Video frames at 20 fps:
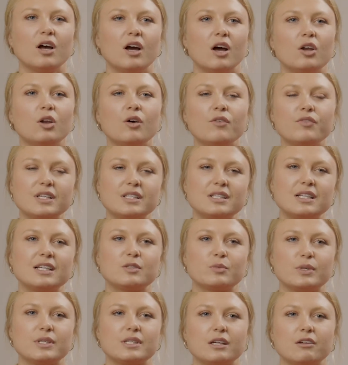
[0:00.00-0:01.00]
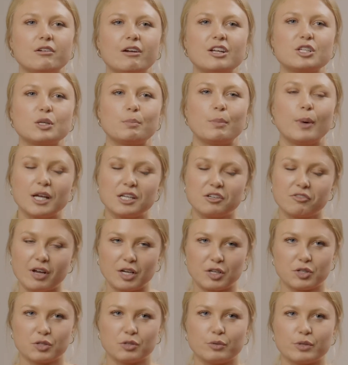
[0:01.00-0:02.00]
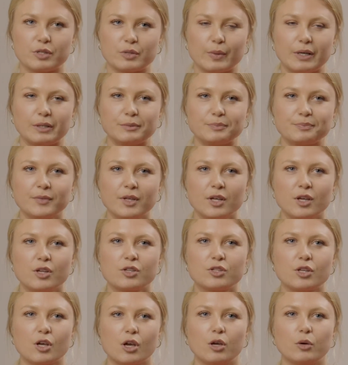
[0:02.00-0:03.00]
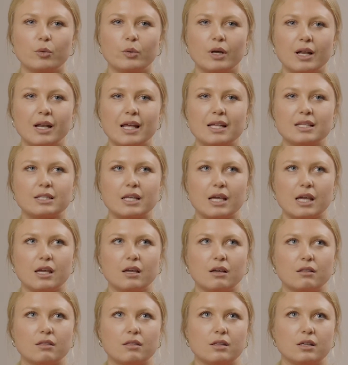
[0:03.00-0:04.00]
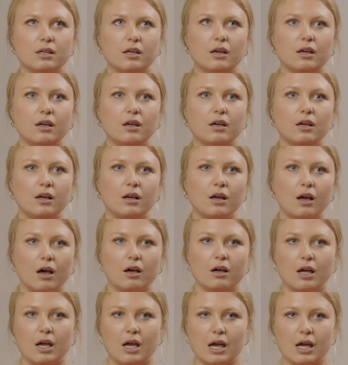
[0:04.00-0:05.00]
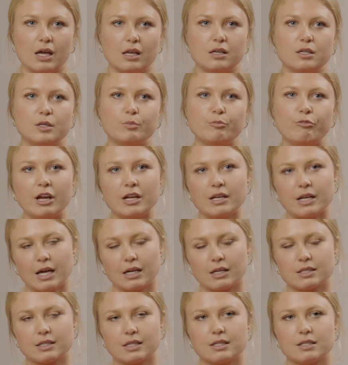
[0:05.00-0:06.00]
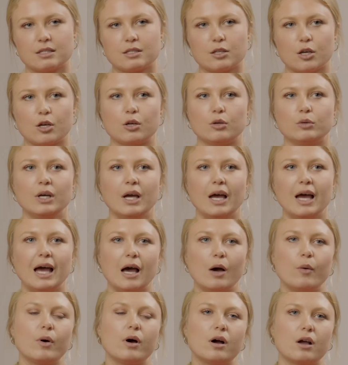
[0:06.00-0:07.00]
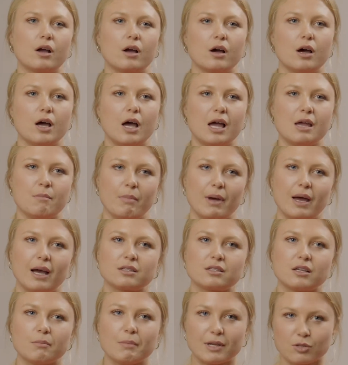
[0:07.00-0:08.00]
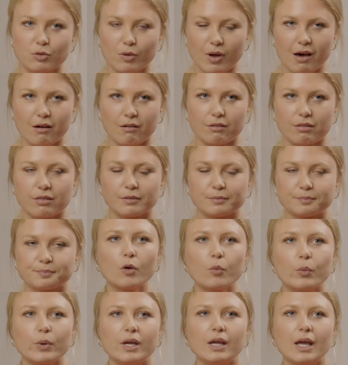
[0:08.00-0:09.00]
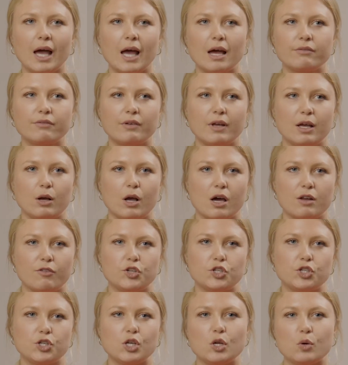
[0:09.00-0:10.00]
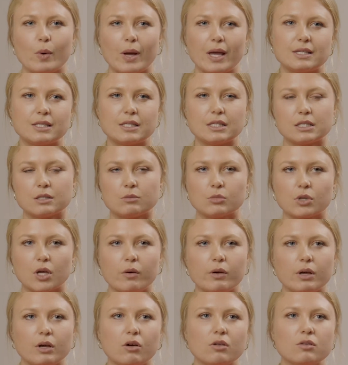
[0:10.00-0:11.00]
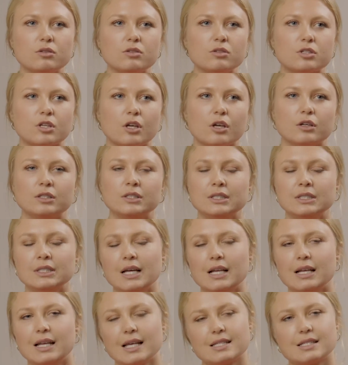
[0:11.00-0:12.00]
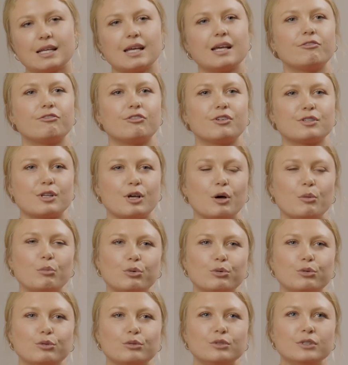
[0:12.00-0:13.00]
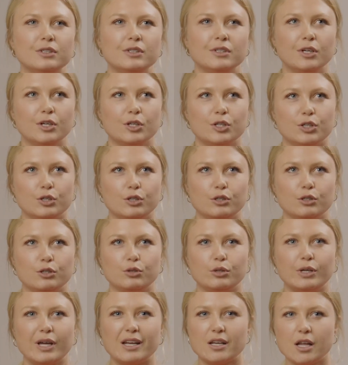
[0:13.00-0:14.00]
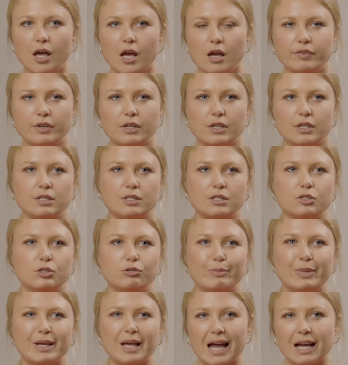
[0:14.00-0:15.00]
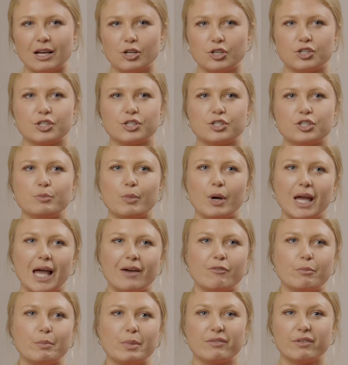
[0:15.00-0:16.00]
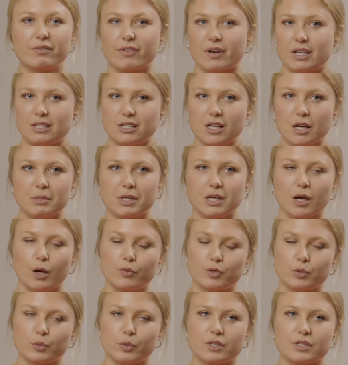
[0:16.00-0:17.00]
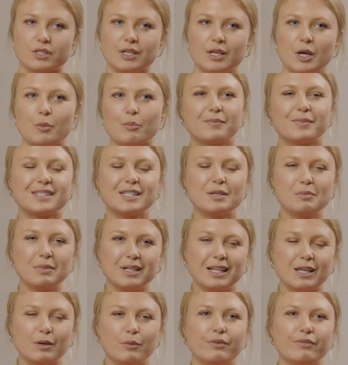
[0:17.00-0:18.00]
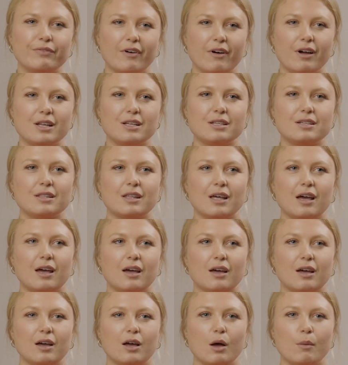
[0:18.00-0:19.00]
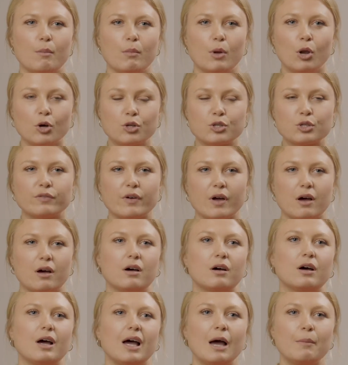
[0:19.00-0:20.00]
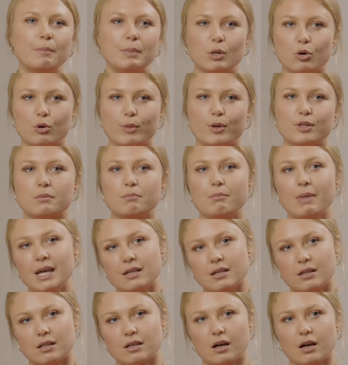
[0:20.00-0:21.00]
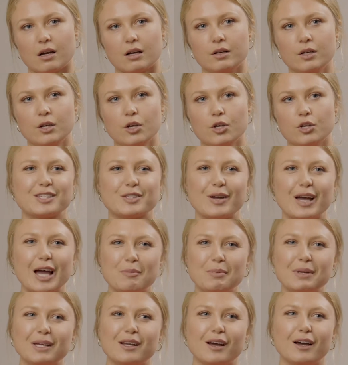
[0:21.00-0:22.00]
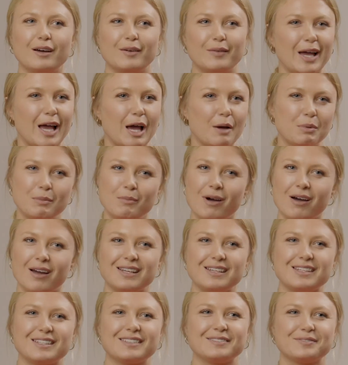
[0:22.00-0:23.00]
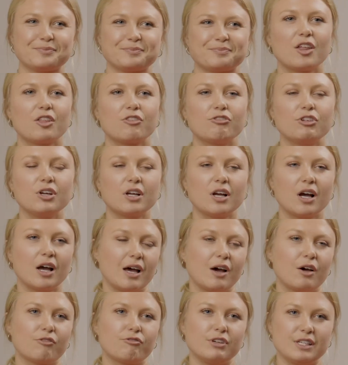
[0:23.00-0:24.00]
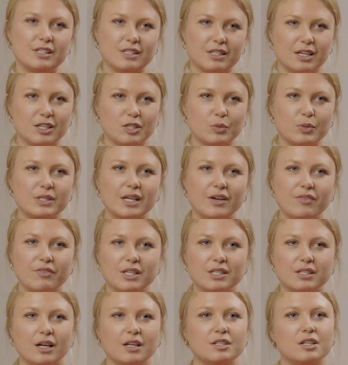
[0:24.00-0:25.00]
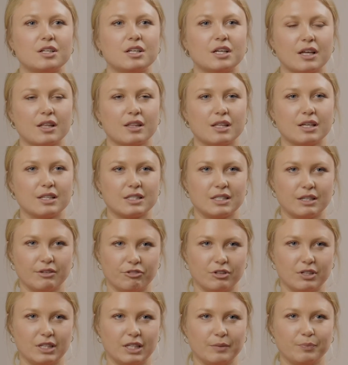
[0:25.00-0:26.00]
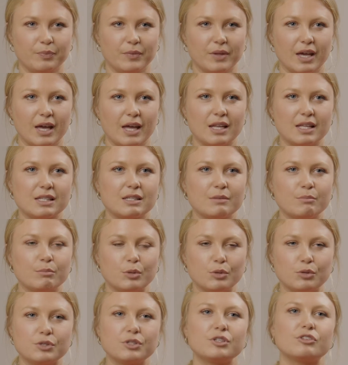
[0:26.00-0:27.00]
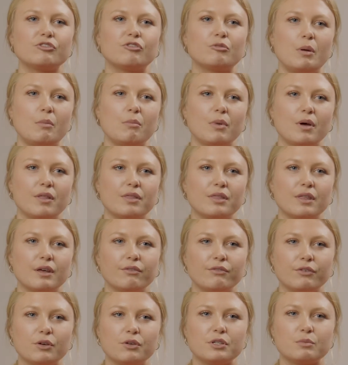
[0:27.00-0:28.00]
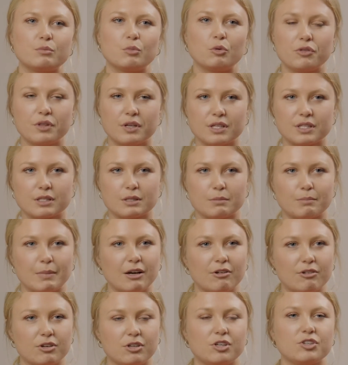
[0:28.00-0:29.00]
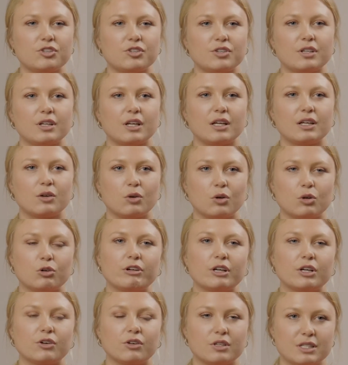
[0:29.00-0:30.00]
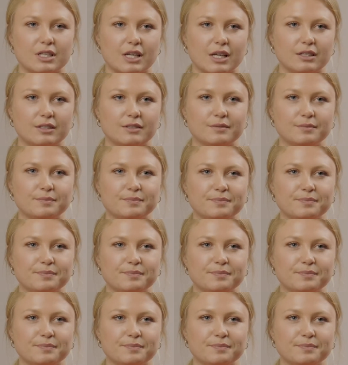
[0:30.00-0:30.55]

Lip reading: A lot of these links we say are actually bidirectional as well. So let's take the gut and brain axis, so how our gut impacts our mental health. We have a kind of a two-way system going on. So let's take, for example, you get nervous and you're a bit anxious, you might have a bit of a funny tummy afterwards. But similarly, we find that a lot of our happy hormones are made in the gut. So happy gut, happy mind. Through gut health research, we're definitely starting to look at things differently. And it's important to remember that food is more than its macronutrient and caloric content.